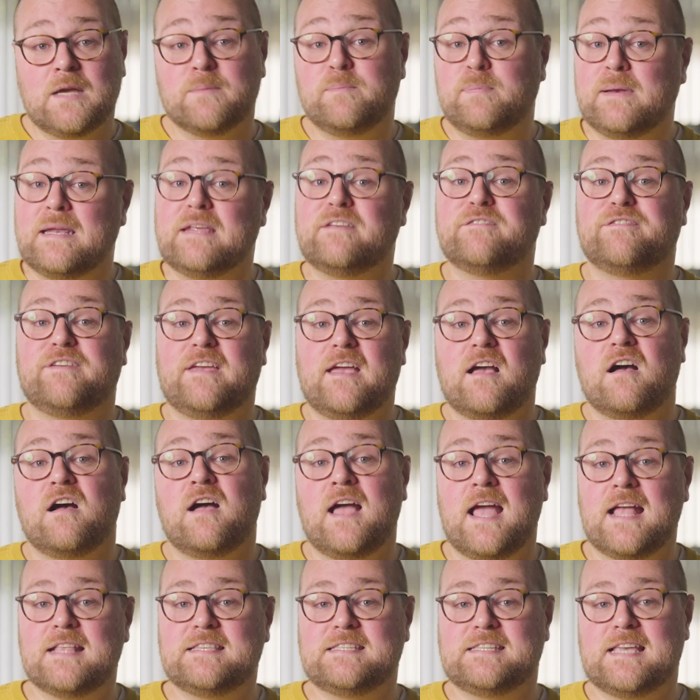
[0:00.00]
Complete VR
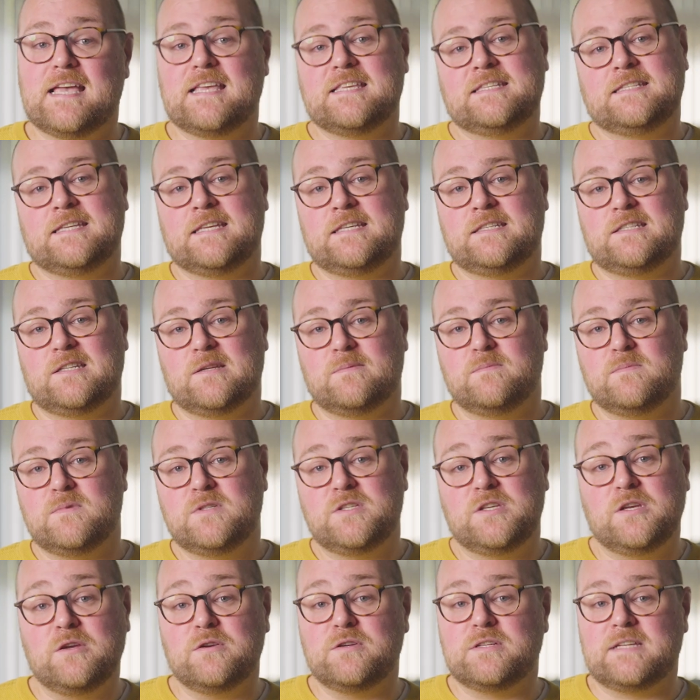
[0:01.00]
headset
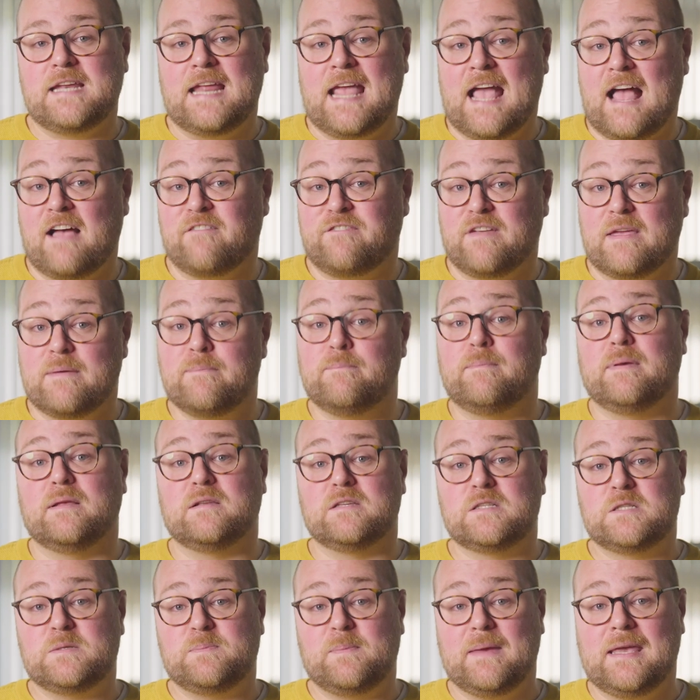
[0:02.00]
systems usually have
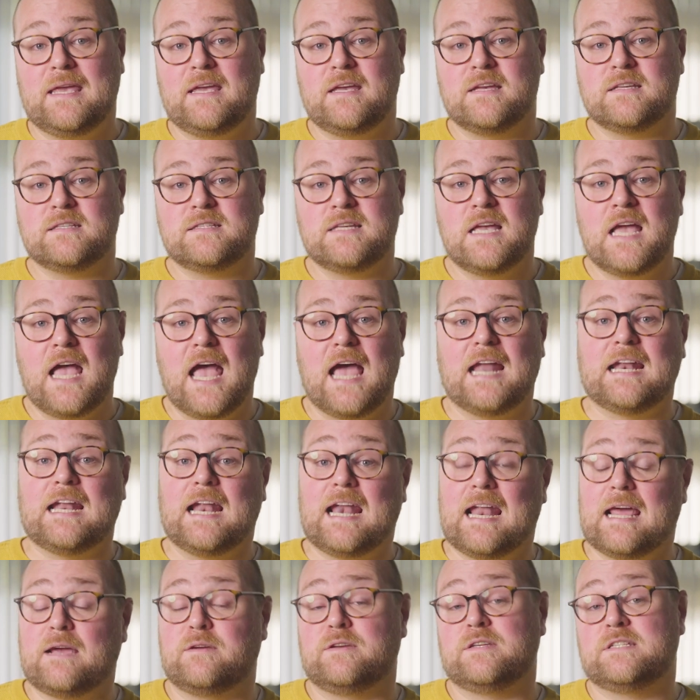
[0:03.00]
inbuilt speakers and
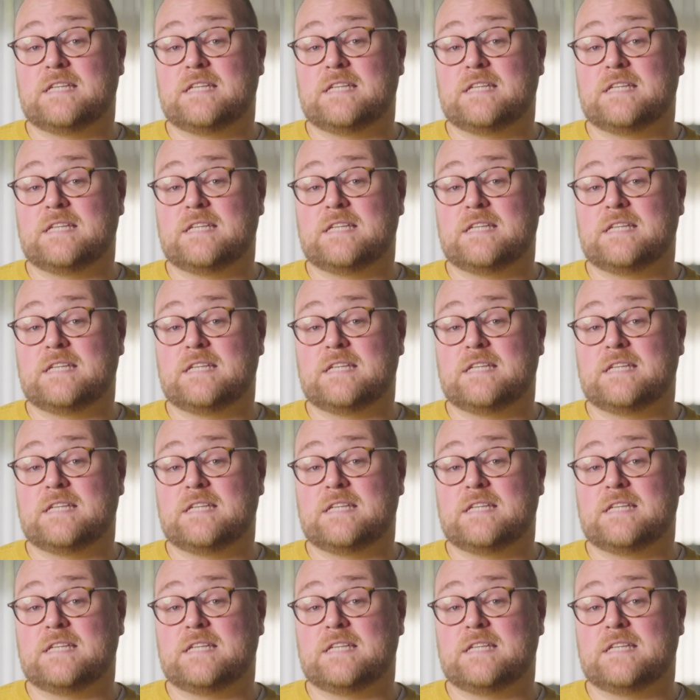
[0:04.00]
allow you